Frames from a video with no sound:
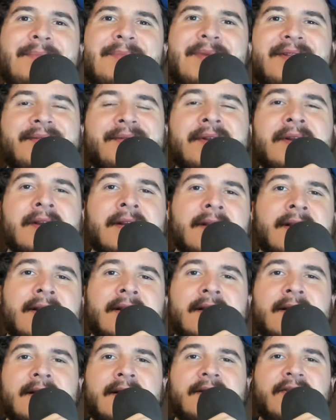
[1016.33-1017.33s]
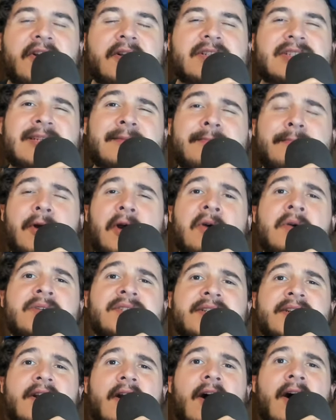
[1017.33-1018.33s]
And there's some pros
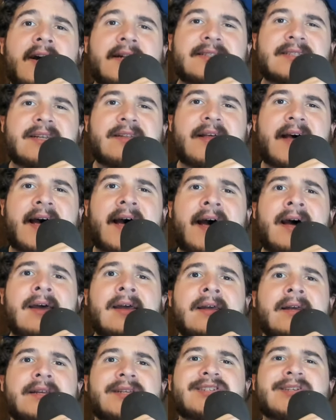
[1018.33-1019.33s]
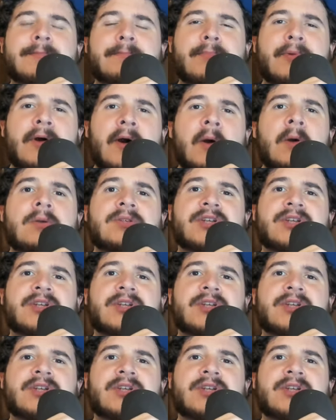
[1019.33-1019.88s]
and cons to that. Some pros